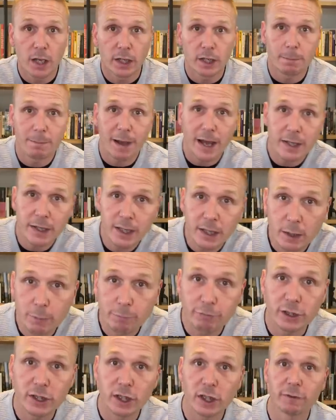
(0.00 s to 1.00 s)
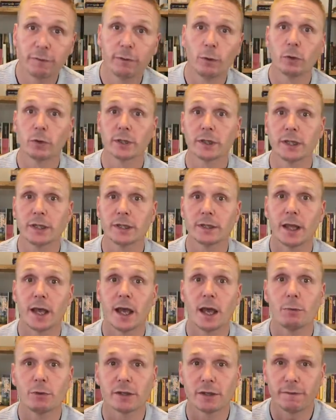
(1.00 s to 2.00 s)
Commanding the British forces
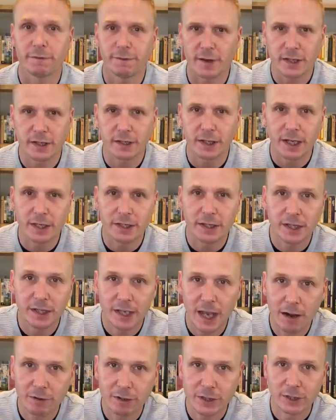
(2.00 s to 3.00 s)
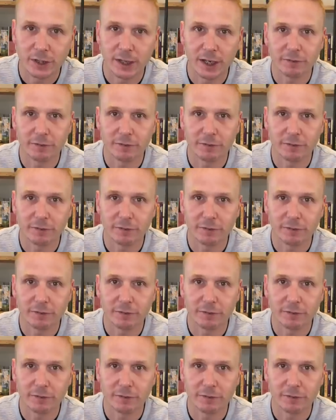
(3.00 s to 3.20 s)
there was a fascinating character,